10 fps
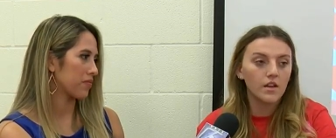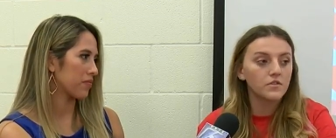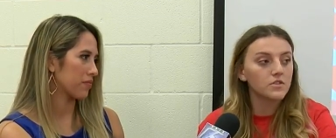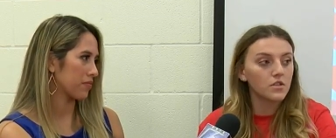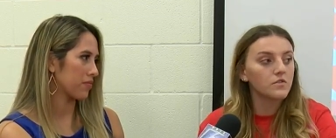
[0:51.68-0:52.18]
Speaker 1: If
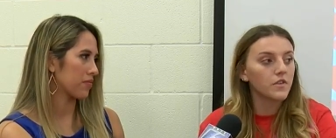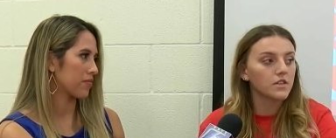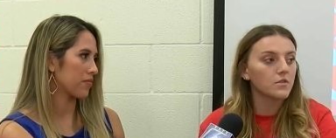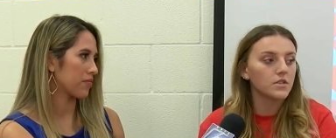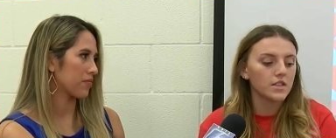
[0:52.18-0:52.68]
you don't find
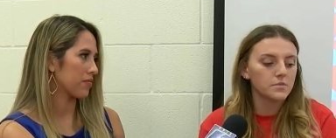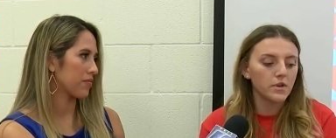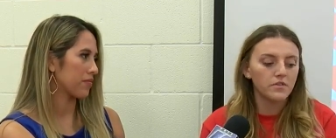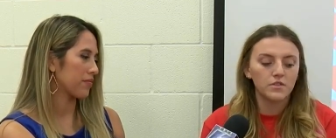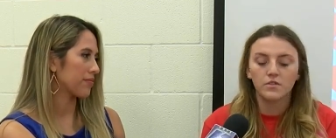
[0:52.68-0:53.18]
the one that's
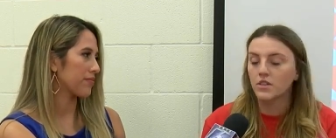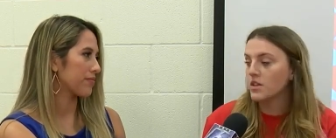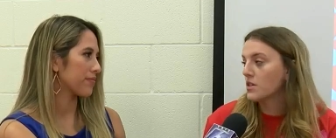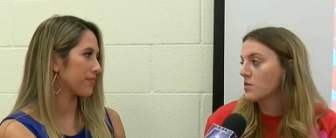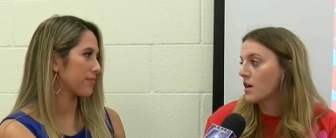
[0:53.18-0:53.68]
perfect for
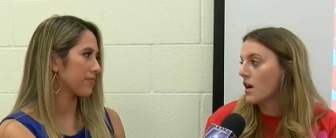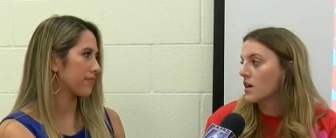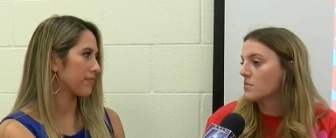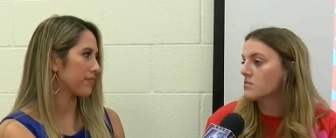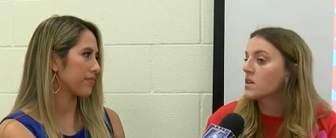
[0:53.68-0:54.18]
you,
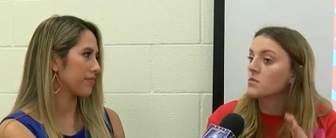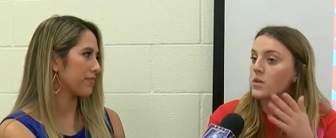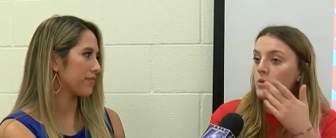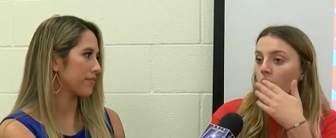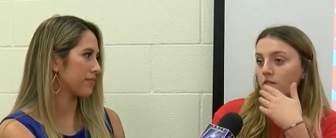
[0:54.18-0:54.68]
um, then
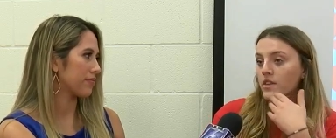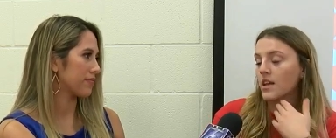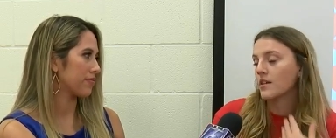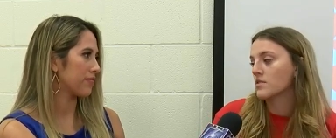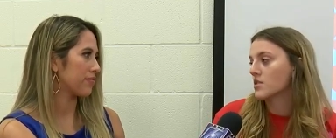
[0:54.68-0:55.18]
we will have the
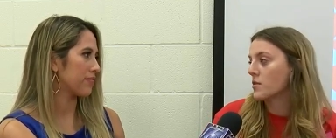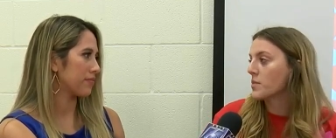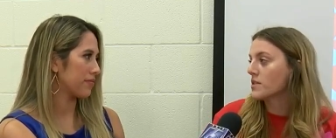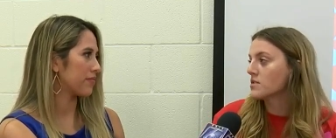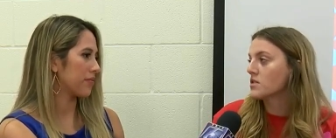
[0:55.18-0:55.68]
kennels
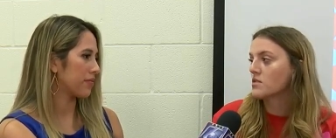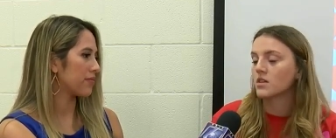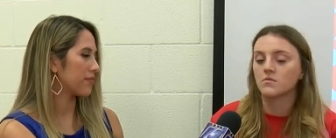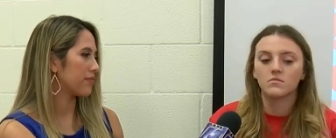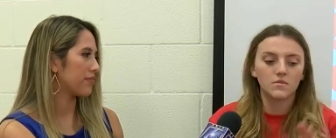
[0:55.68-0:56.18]
open so you
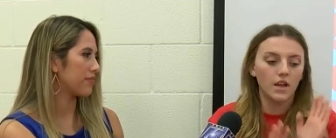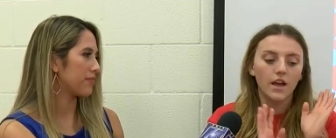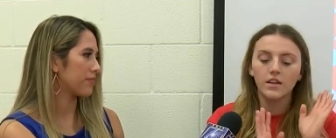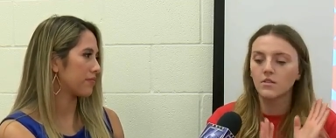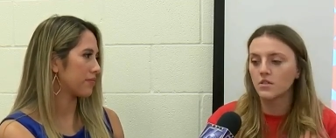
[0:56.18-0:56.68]
can get
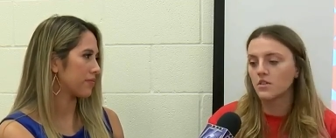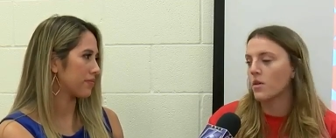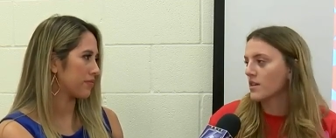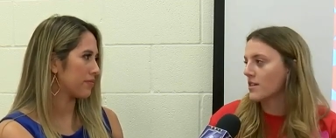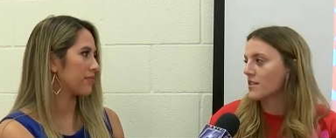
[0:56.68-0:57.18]
anyone you
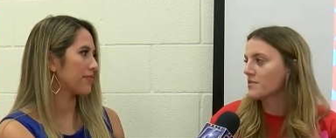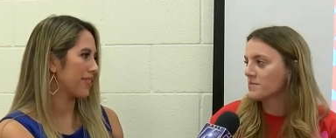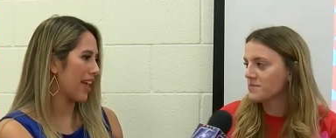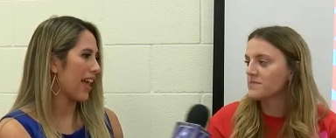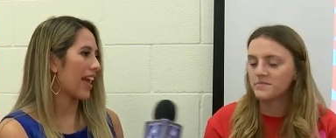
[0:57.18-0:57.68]
want here.
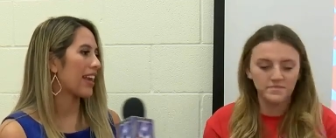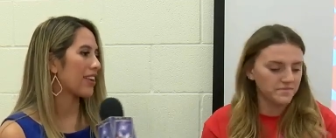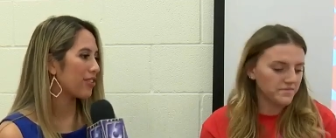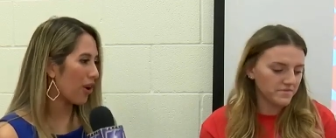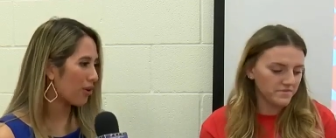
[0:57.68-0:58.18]
Speaker 2: And I
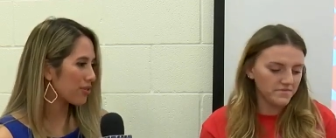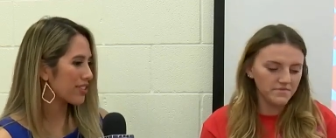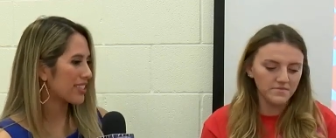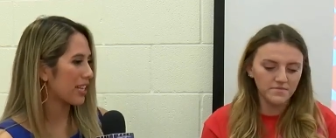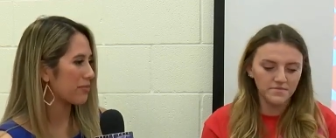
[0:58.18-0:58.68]
know
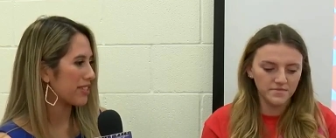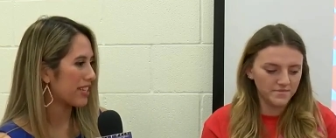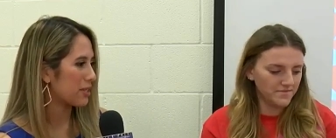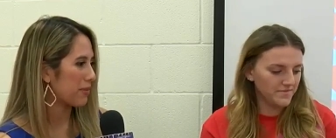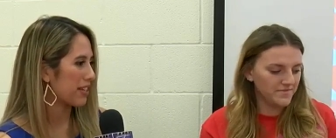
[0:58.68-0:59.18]
Sampson
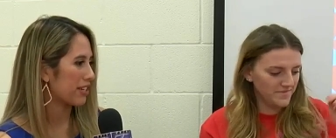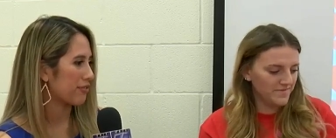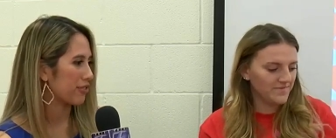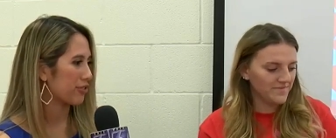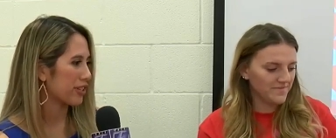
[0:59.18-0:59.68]
has been here
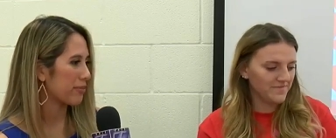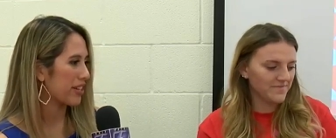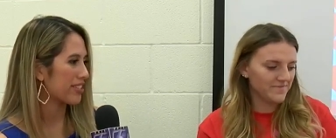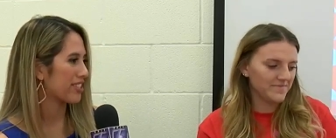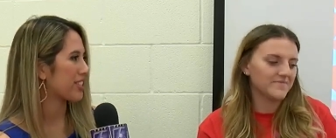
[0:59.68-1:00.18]
for three
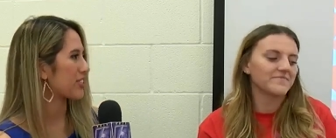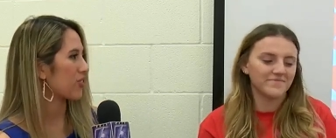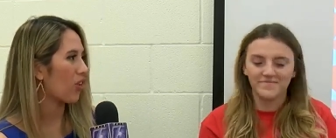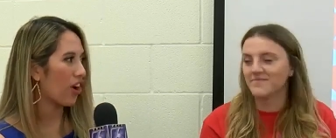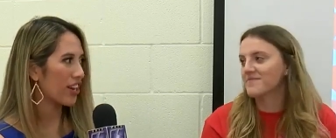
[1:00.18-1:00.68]
months. This is the
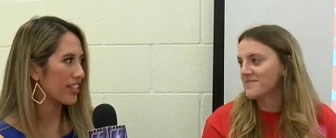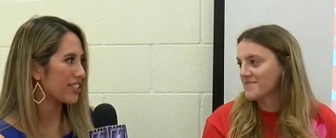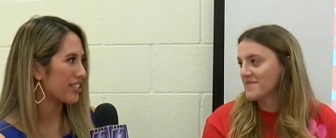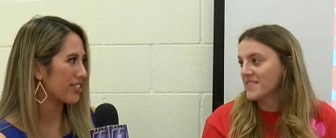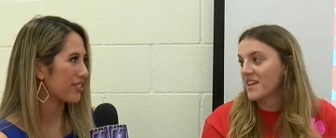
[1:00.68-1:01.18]

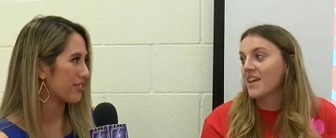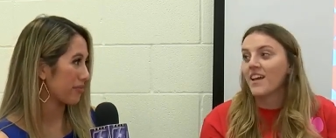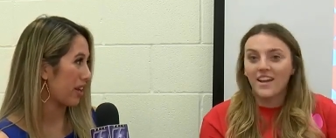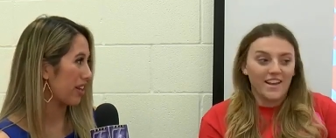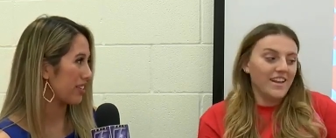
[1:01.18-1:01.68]
longest
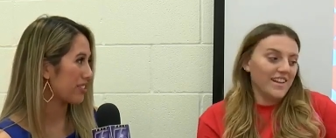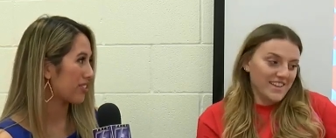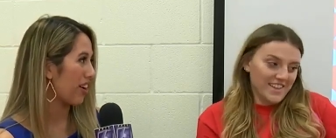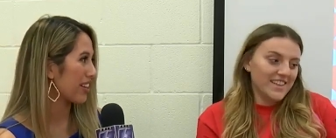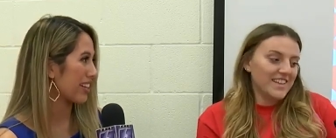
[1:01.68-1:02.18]
uh,
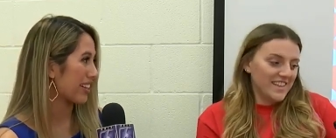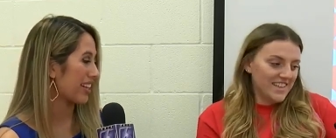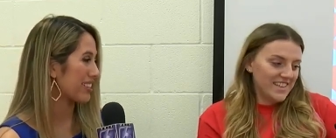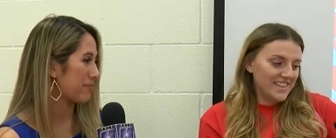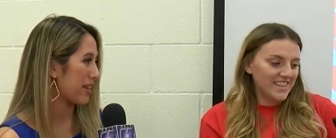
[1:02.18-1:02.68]
dog
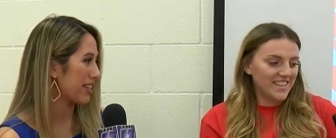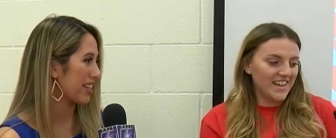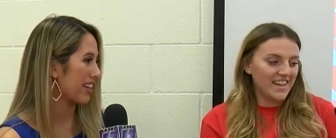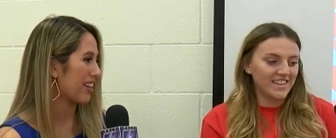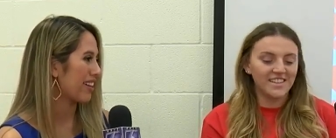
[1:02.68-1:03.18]
that's been yeah,
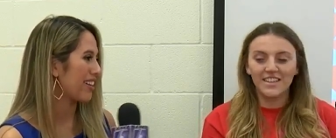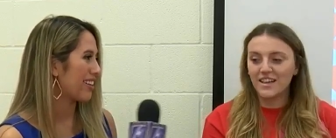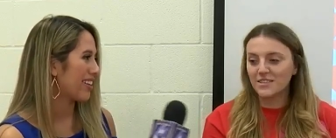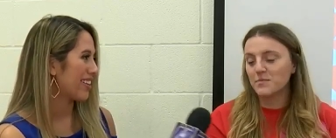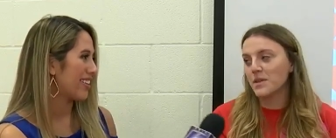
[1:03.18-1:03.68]
here. He has